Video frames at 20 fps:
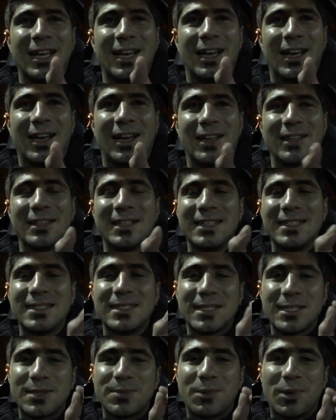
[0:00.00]
uh,
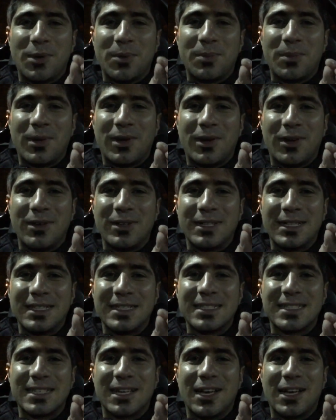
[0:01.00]
there's a small ball
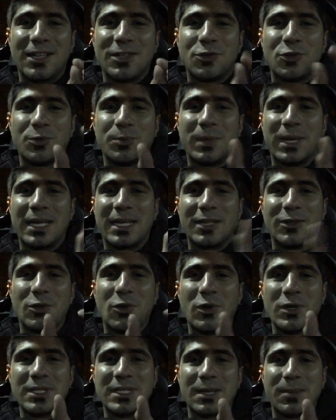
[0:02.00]
inside to make a
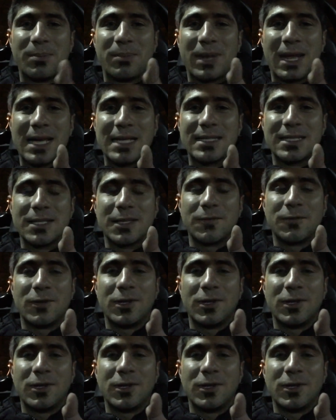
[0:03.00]
noise the plastic